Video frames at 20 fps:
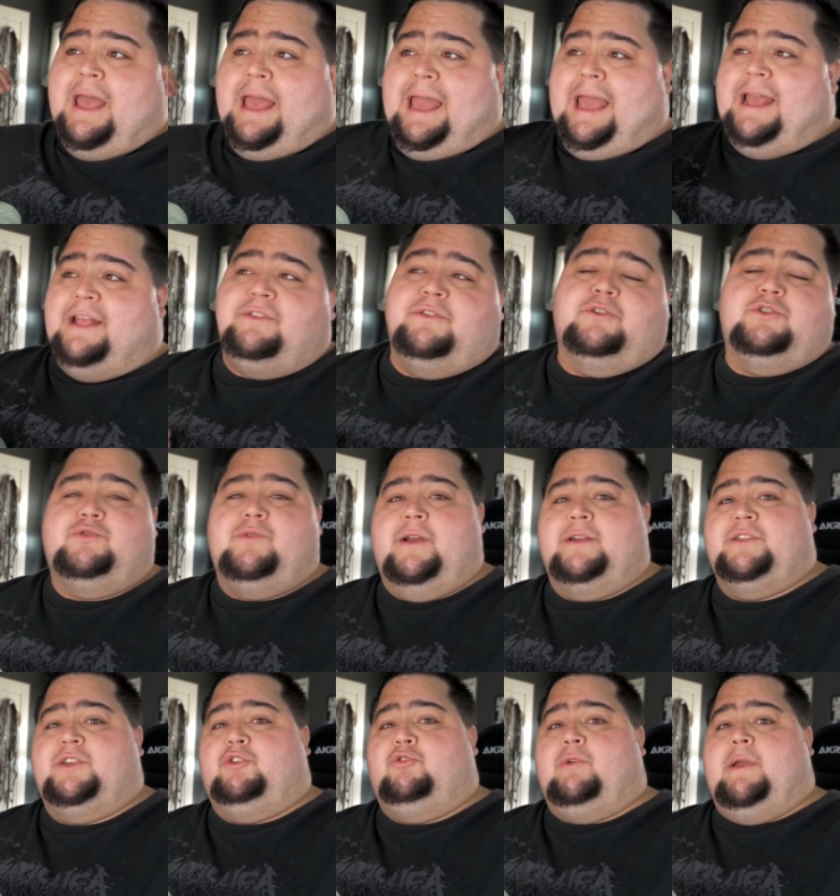and they're
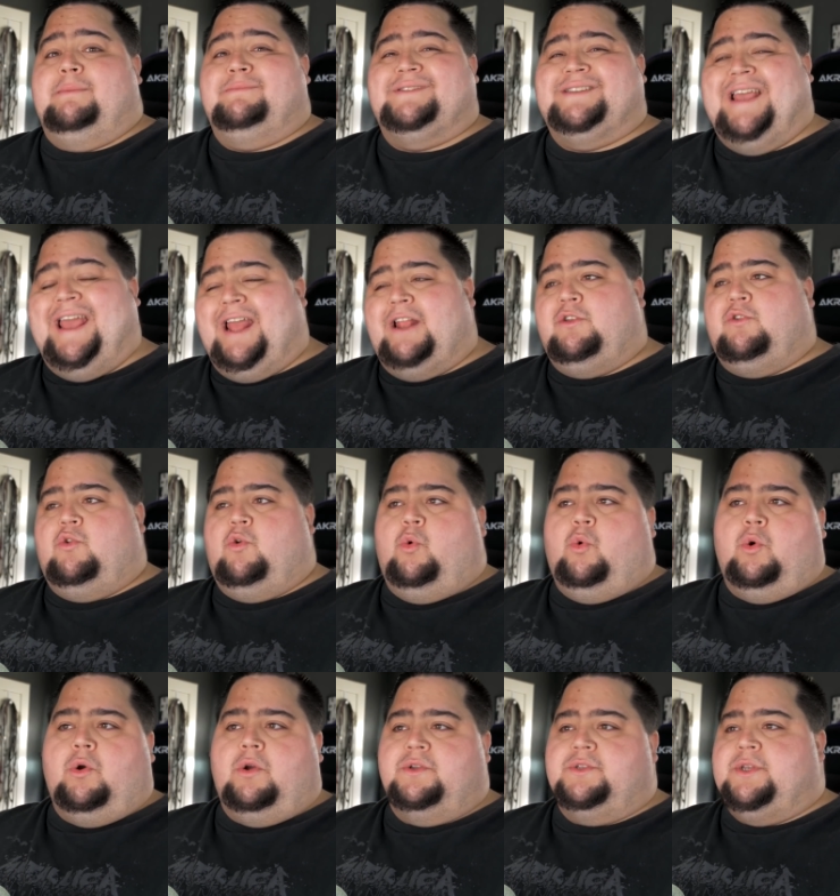trying to cram 10
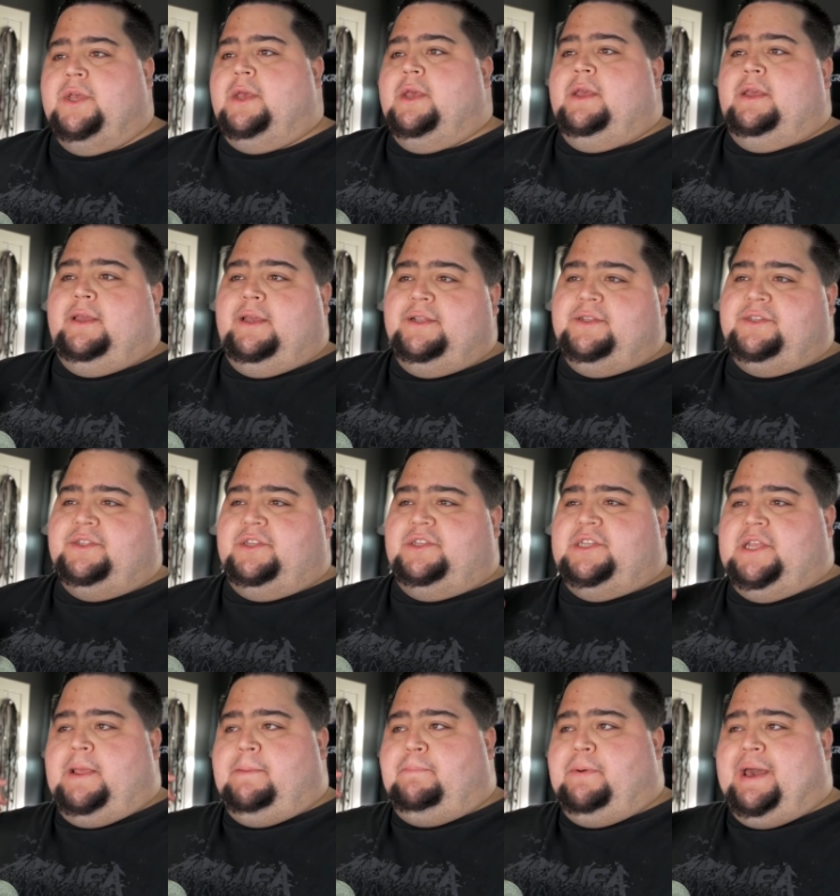cores into the
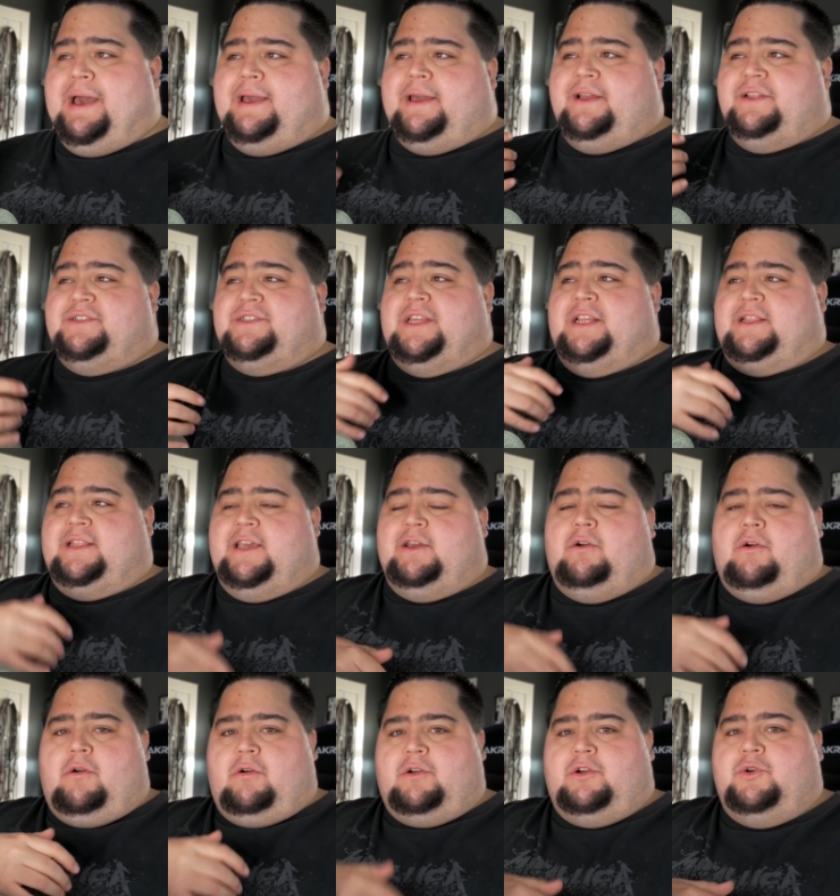same package, that they
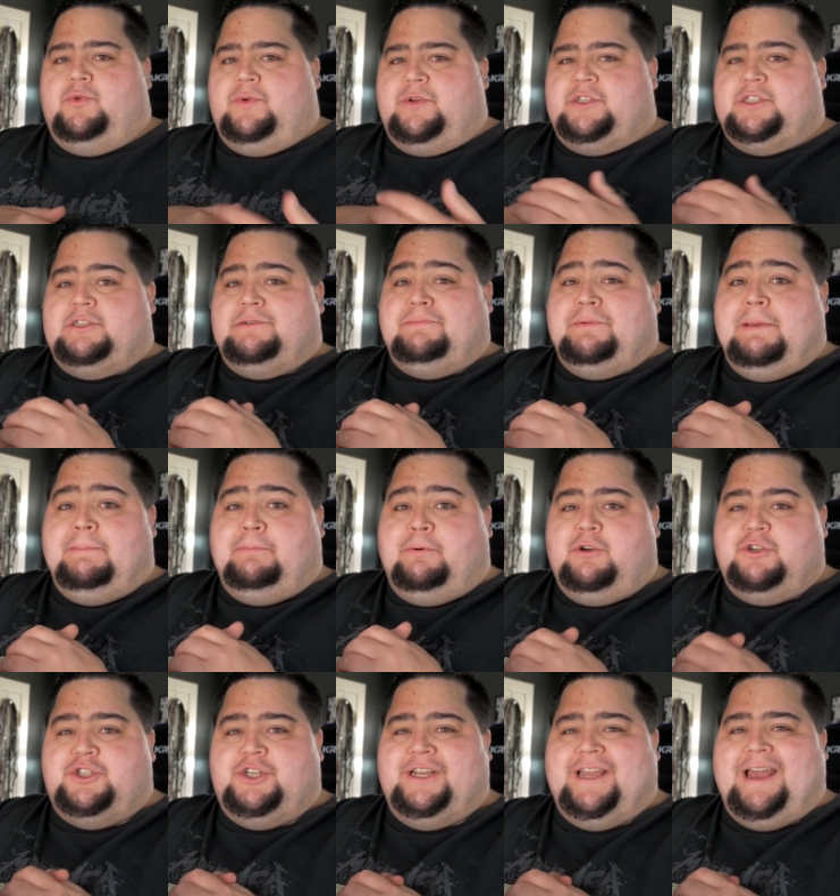are going to be
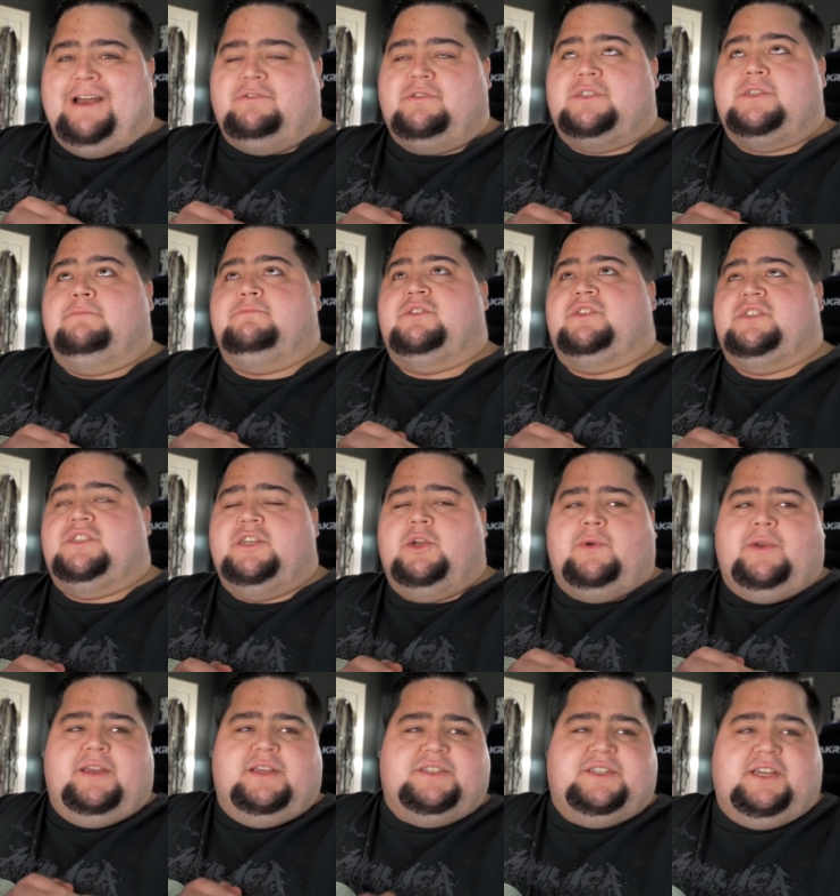pushing out some
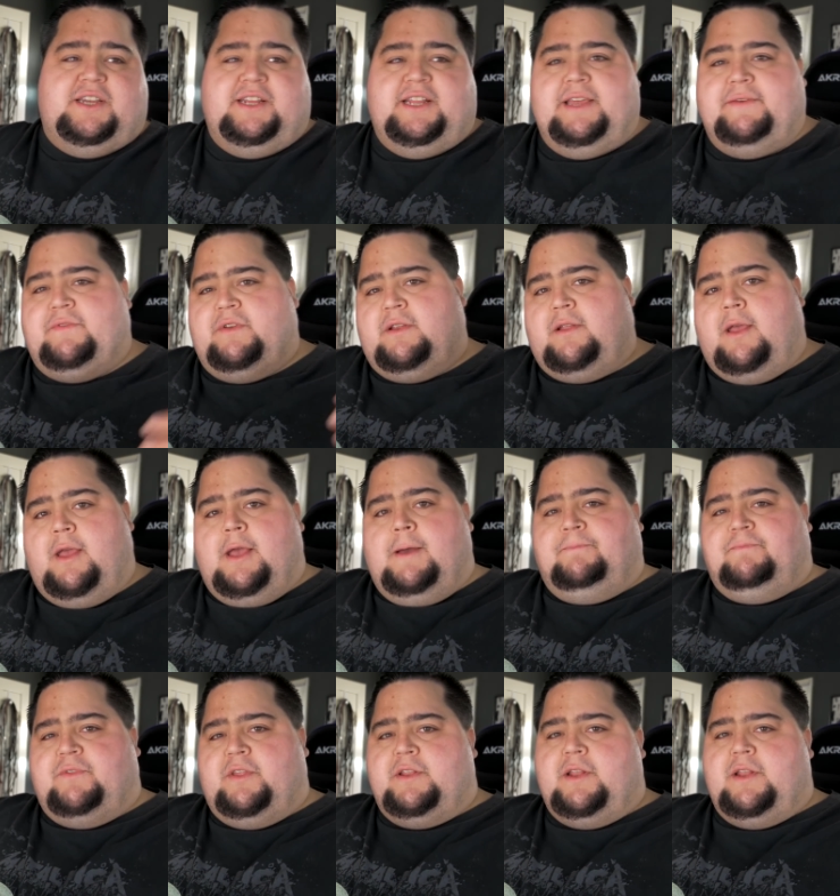serious heat. Even the